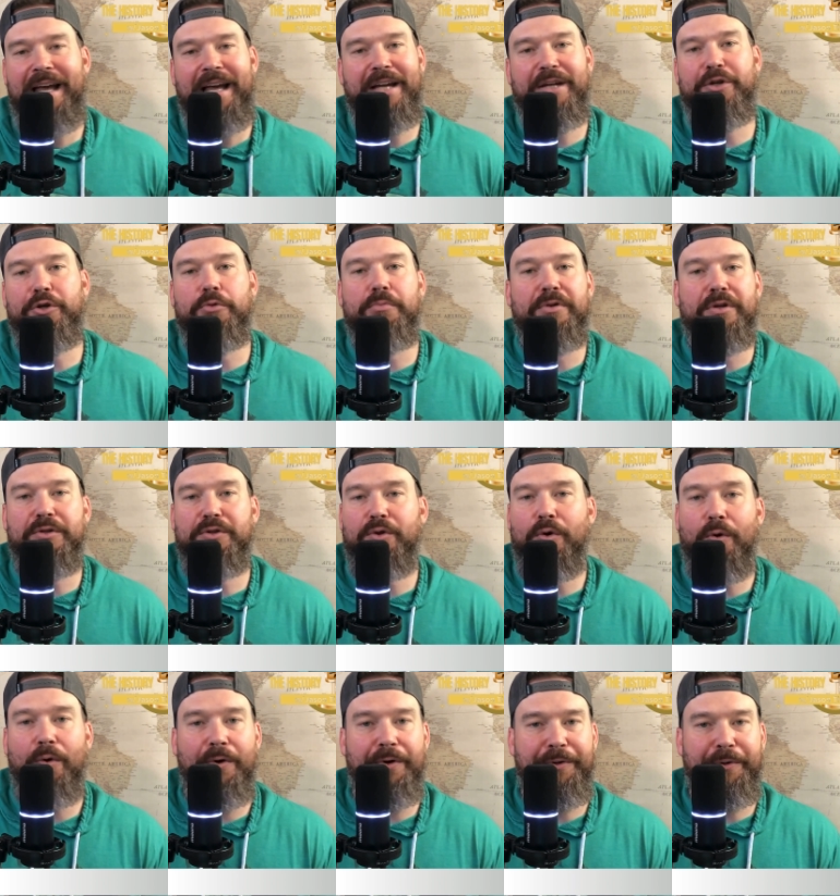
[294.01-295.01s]
a
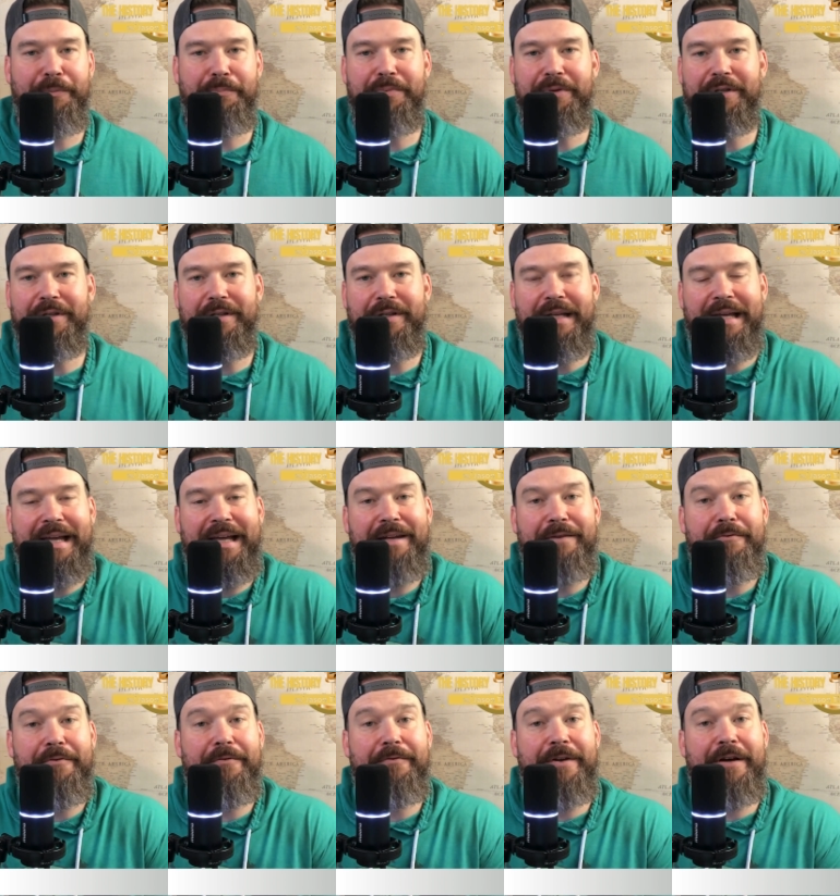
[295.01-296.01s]
gubernatorial bid
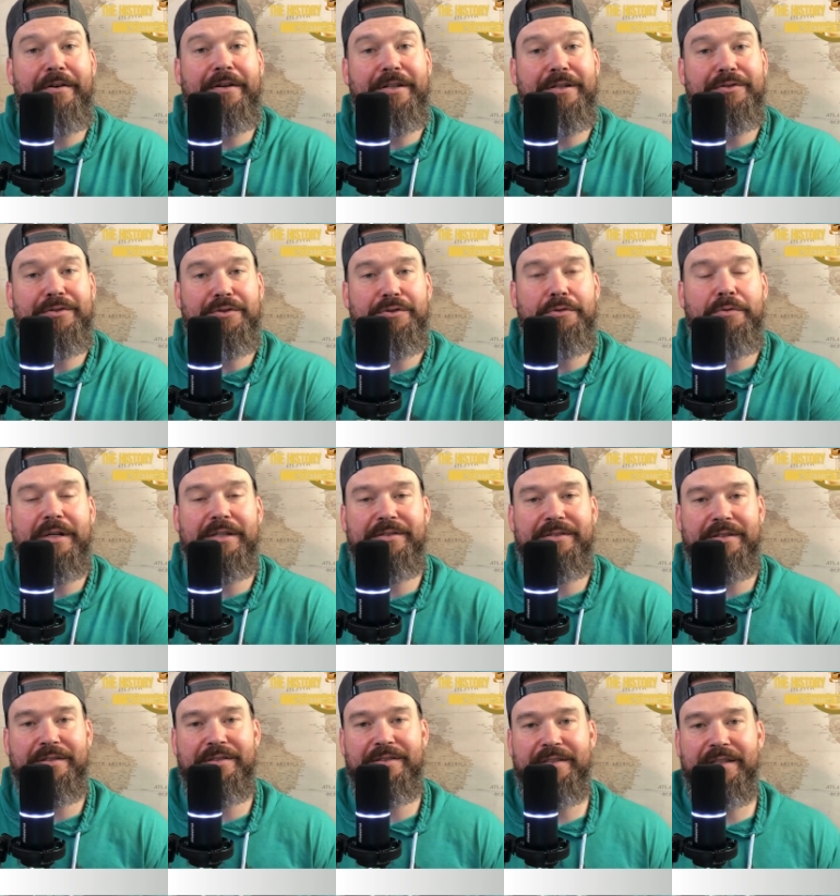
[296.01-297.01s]
and various
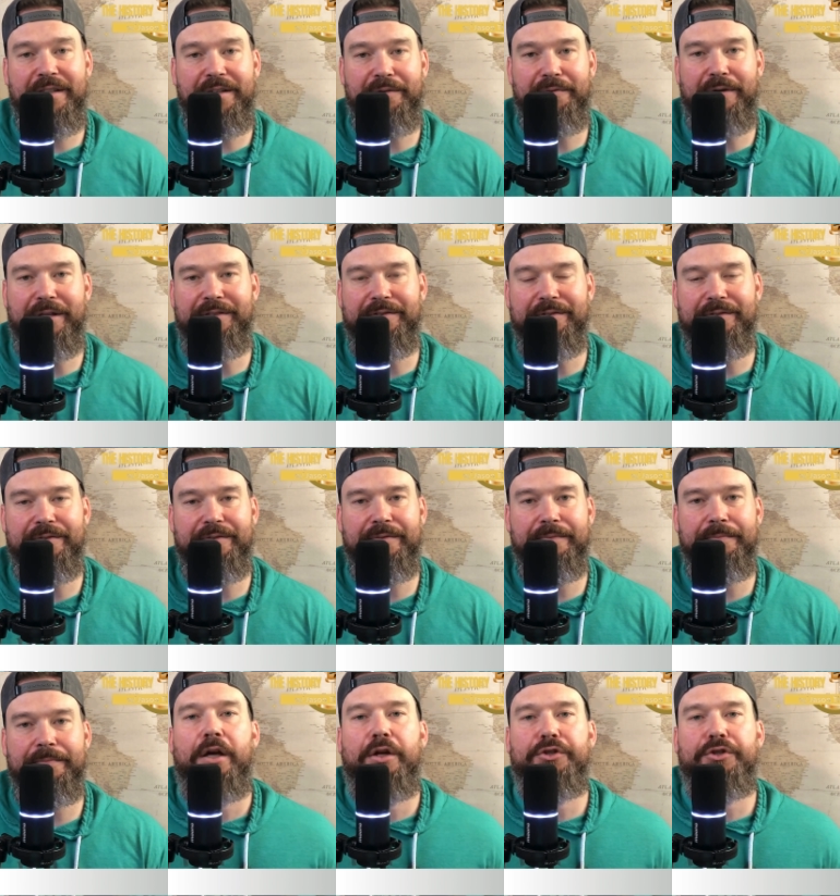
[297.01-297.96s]
U.S. Senate races.